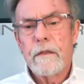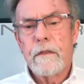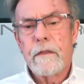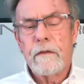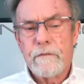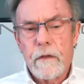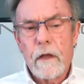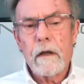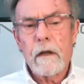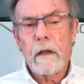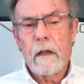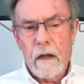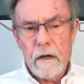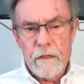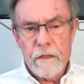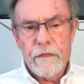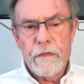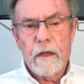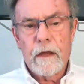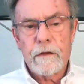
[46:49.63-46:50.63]
they've done a lot
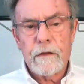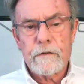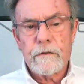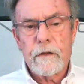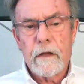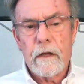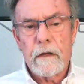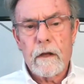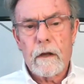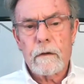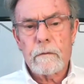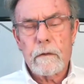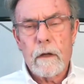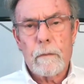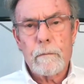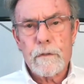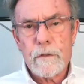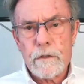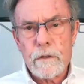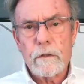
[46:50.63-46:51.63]
of things that are
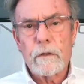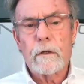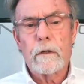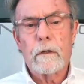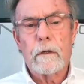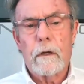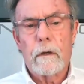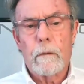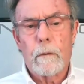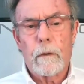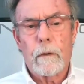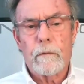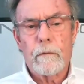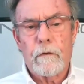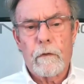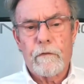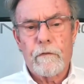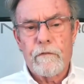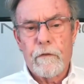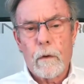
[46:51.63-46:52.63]
I'm sure were,
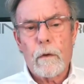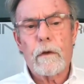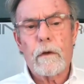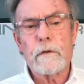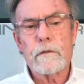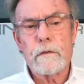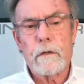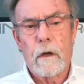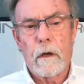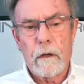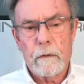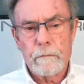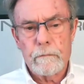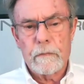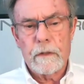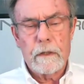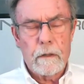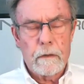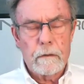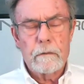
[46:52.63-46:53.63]
were focused on
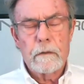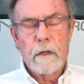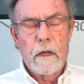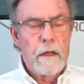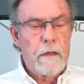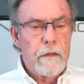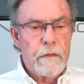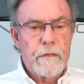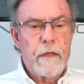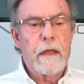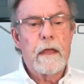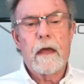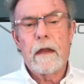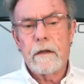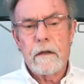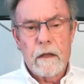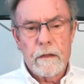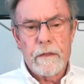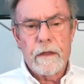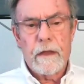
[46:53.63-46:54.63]
you know they
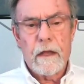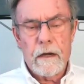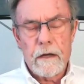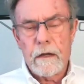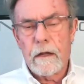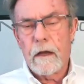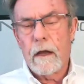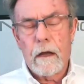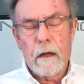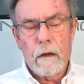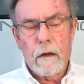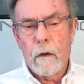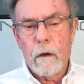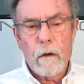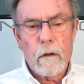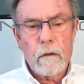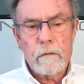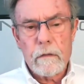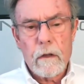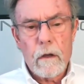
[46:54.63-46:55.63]
had they had uh,
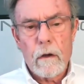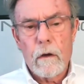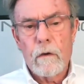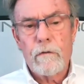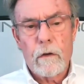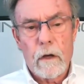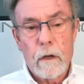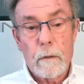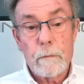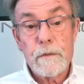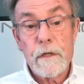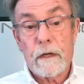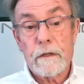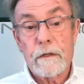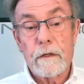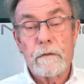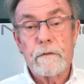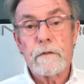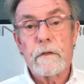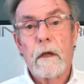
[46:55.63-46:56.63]
overall
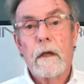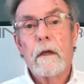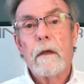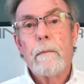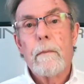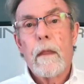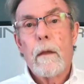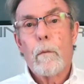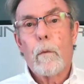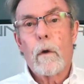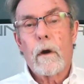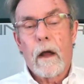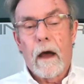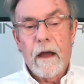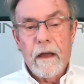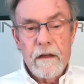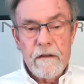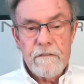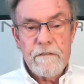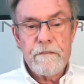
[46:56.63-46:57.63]
objectives what
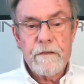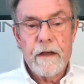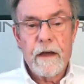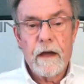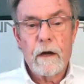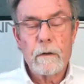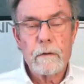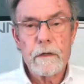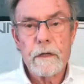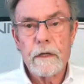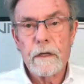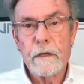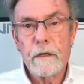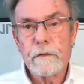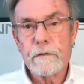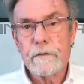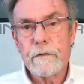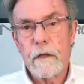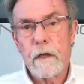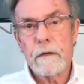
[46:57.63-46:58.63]
I have found
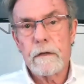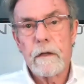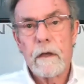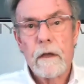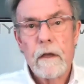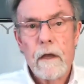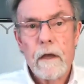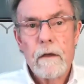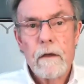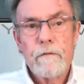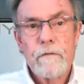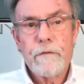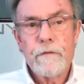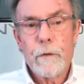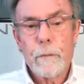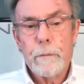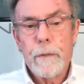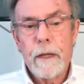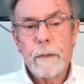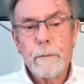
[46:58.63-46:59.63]
is that
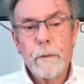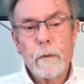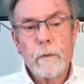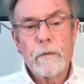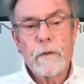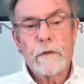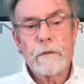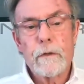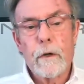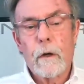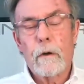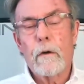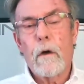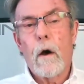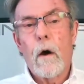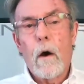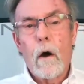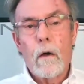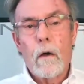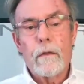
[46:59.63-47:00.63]
for people that turn
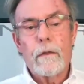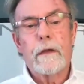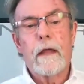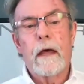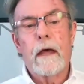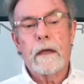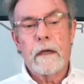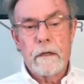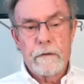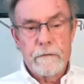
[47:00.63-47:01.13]
all the nanny